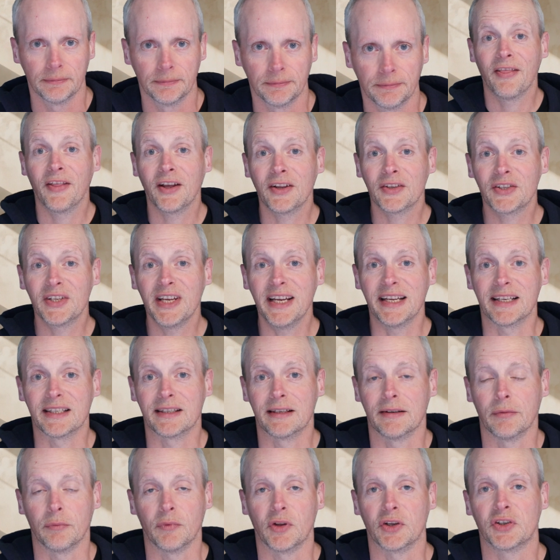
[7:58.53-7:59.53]
And that's
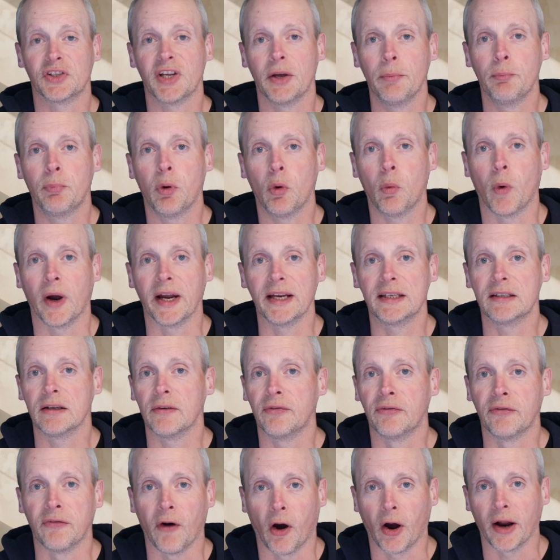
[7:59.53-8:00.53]
it. The simple way to
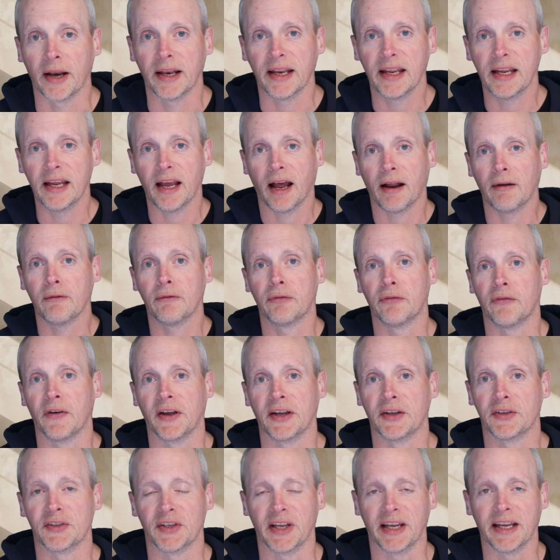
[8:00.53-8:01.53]
finding and
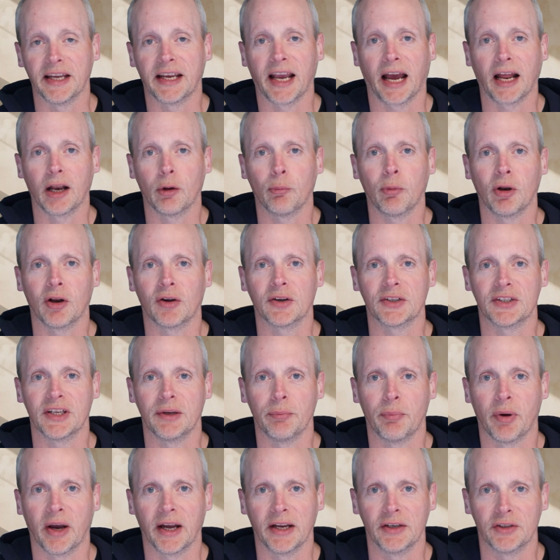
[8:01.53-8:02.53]
fixing
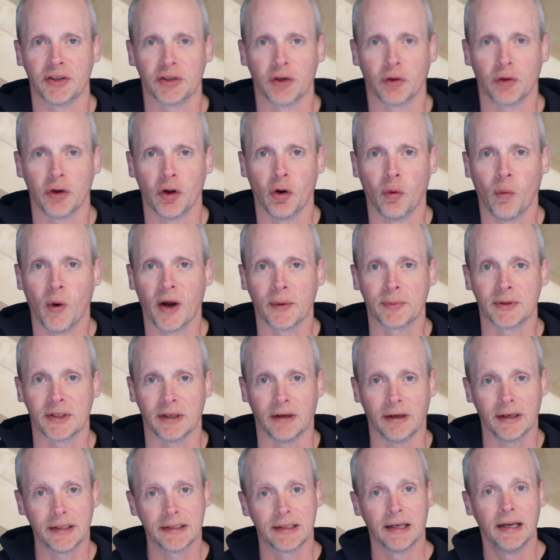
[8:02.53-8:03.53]
cannibalizing pages on your
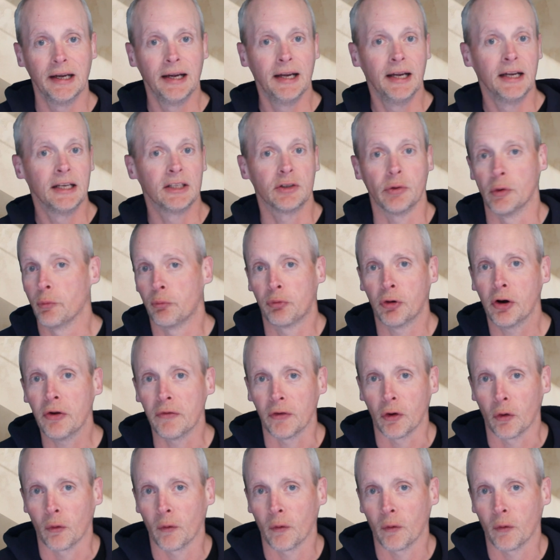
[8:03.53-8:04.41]
website to improve